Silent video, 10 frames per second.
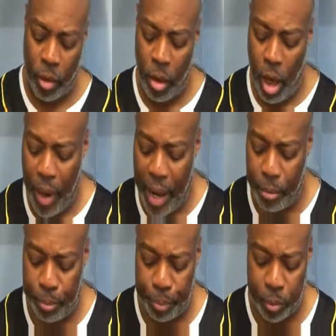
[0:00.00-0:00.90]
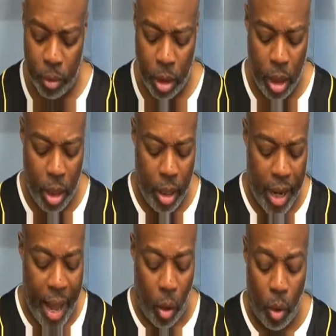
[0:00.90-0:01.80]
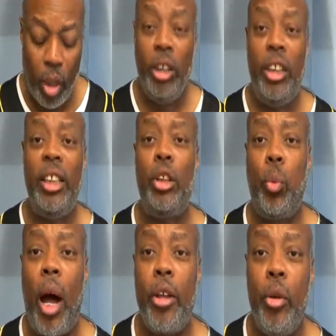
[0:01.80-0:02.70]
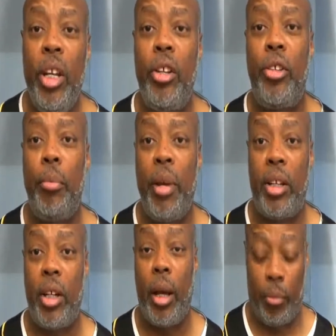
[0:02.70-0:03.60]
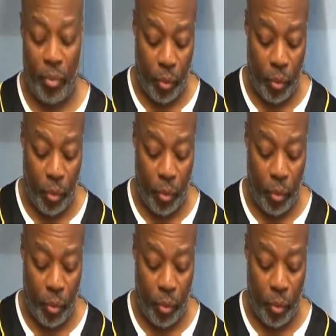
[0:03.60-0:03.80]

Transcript: All right. Now, this is why you need to submit to him.